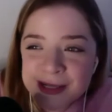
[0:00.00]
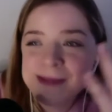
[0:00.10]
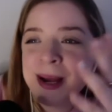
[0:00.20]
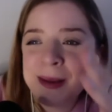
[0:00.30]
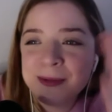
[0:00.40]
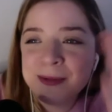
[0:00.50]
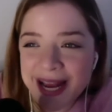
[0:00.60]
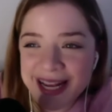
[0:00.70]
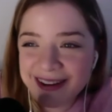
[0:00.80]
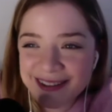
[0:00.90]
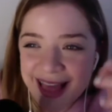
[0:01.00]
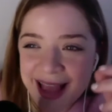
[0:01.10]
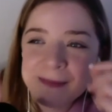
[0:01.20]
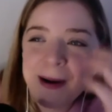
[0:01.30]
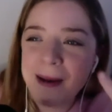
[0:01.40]
in my brain are
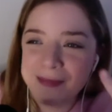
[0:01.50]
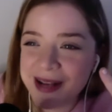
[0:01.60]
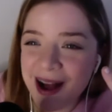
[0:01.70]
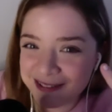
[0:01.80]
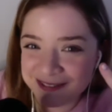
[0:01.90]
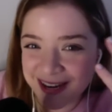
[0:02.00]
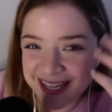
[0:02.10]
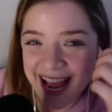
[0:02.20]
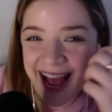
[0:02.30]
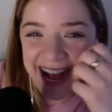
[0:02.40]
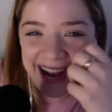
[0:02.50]
like popping off right now.